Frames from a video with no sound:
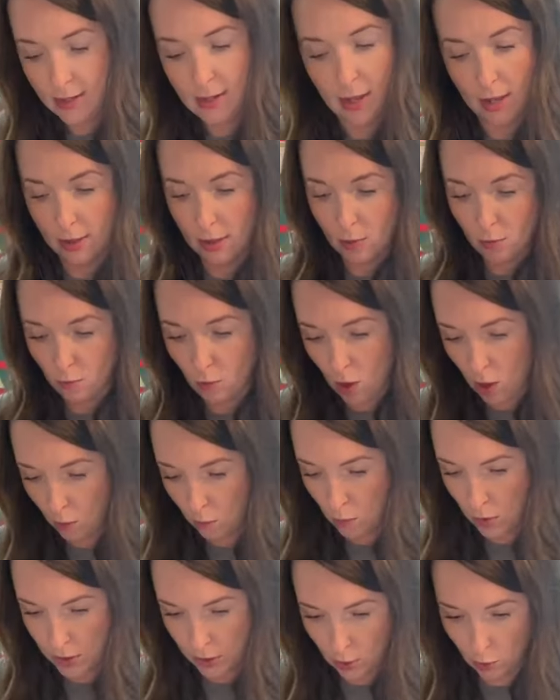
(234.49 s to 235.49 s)
Nothing
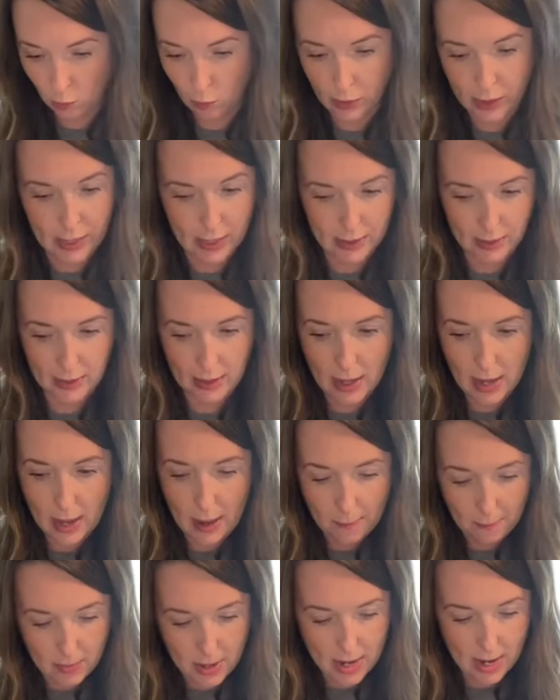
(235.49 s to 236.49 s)
wrong with the wreath,
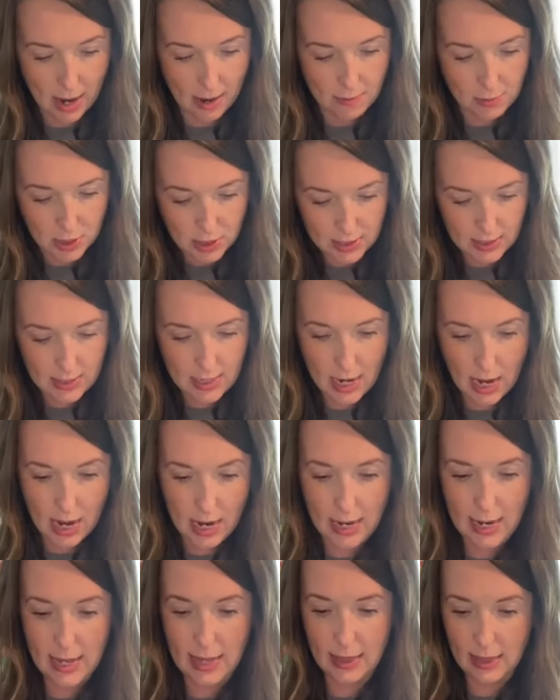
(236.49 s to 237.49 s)
but I'm just
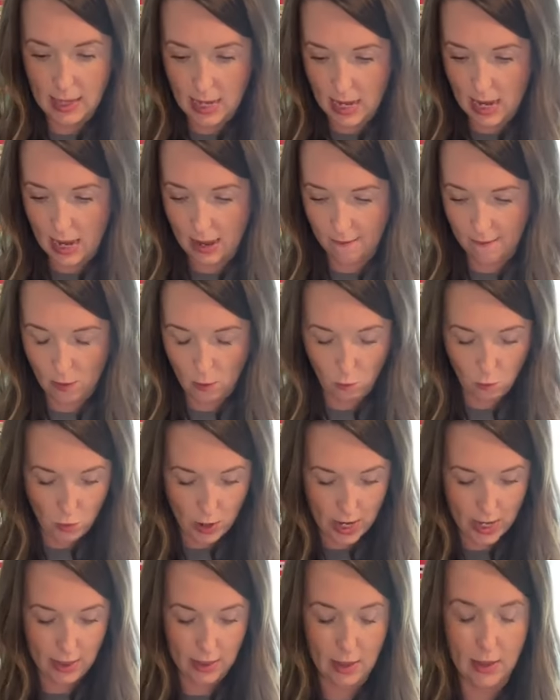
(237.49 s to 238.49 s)
not in love
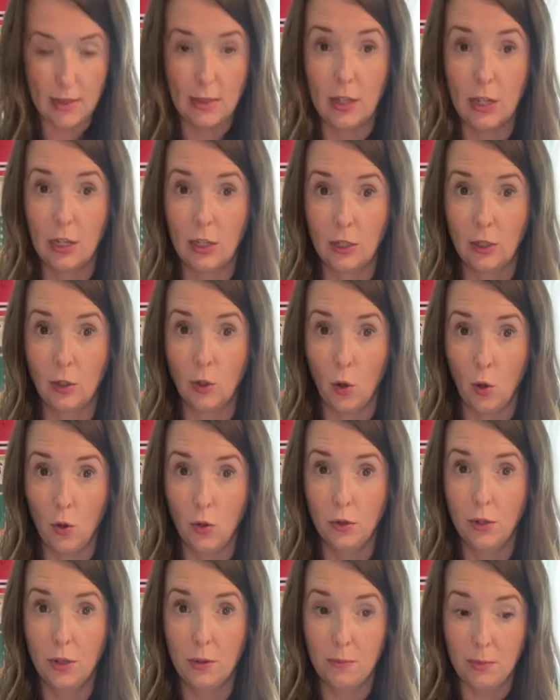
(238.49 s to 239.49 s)
with the
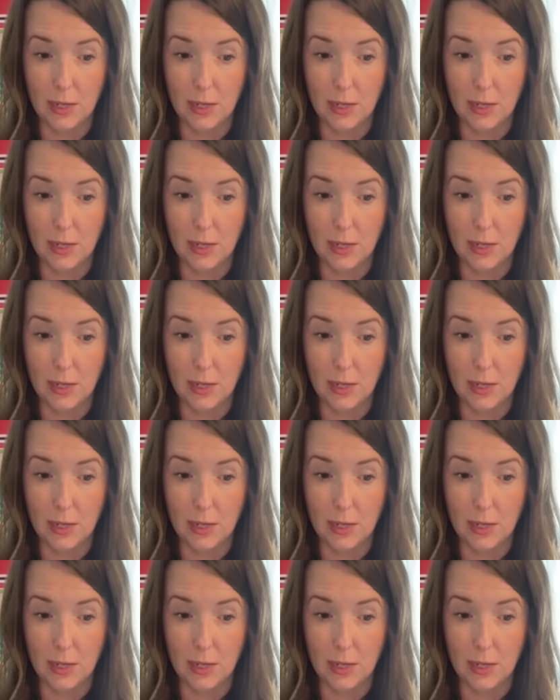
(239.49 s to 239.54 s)
gold